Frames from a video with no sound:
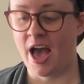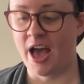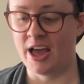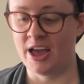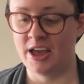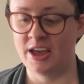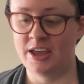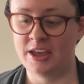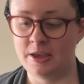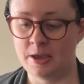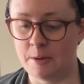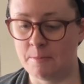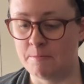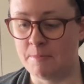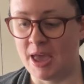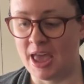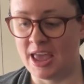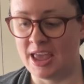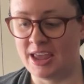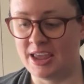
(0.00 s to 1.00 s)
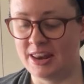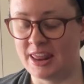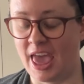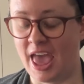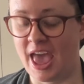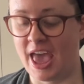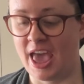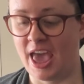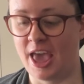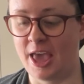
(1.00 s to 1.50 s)
I made
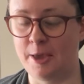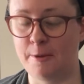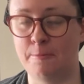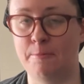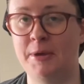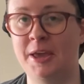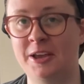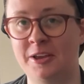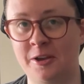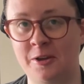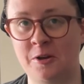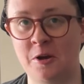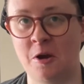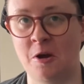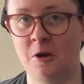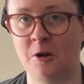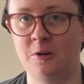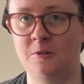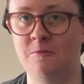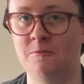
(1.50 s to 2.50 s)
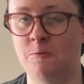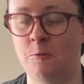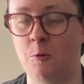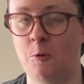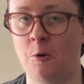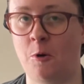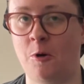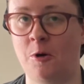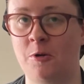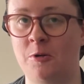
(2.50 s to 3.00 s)
a pick a card
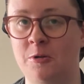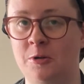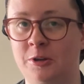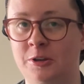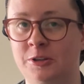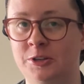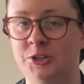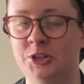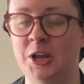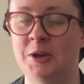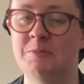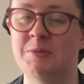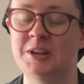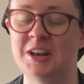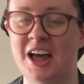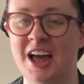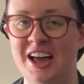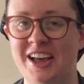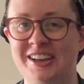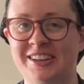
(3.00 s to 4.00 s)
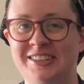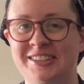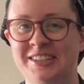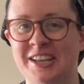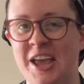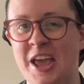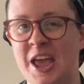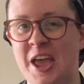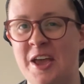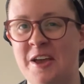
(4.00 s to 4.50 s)
for
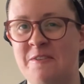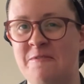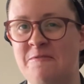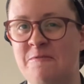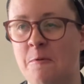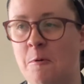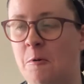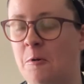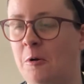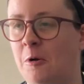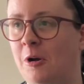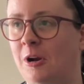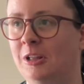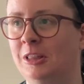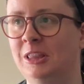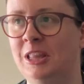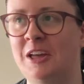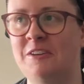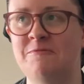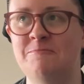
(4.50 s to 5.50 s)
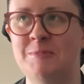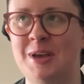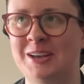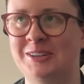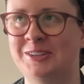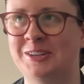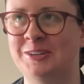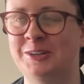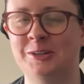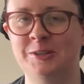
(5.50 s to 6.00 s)
Geminis for love
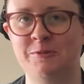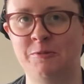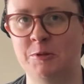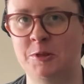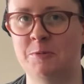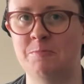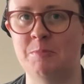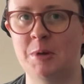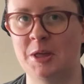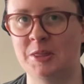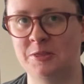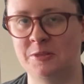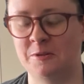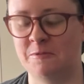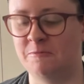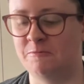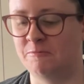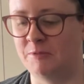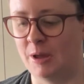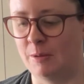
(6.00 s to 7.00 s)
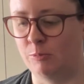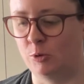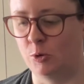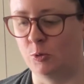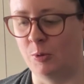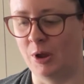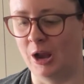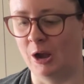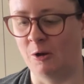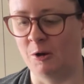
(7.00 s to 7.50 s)
messages for the month of
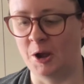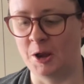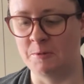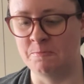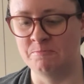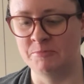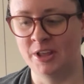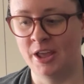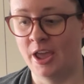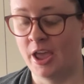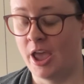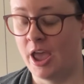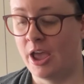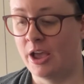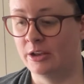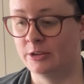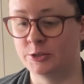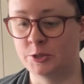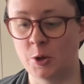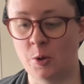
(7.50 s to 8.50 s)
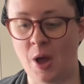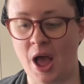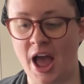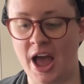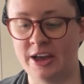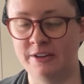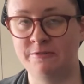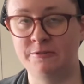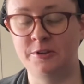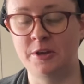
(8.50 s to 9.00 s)
February. So
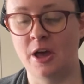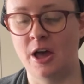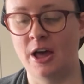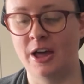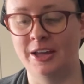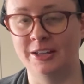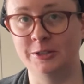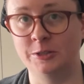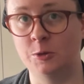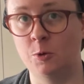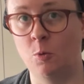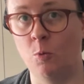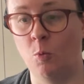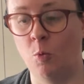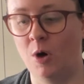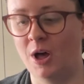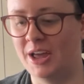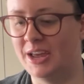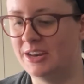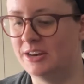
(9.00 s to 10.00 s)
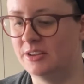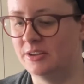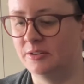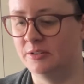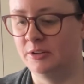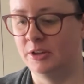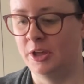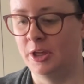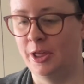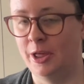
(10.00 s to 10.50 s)
I've got one,
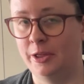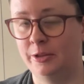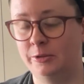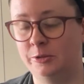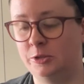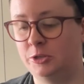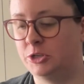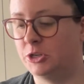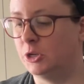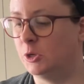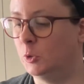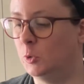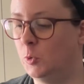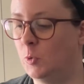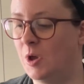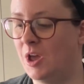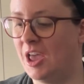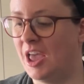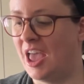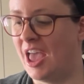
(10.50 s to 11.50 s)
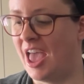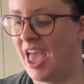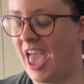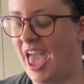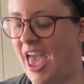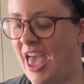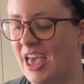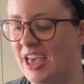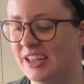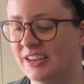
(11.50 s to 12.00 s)
two,
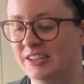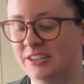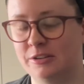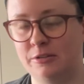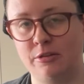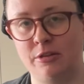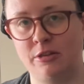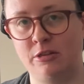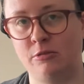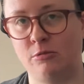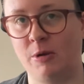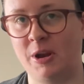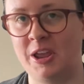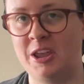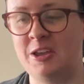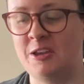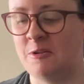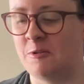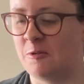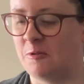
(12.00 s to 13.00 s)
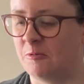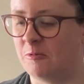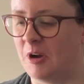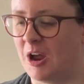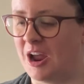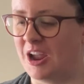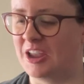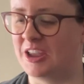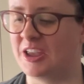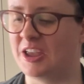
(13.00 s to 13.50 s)
and three
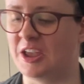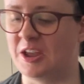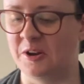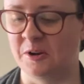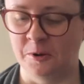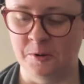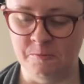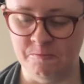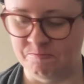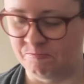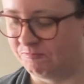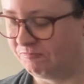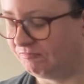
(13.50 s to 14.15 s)
right here.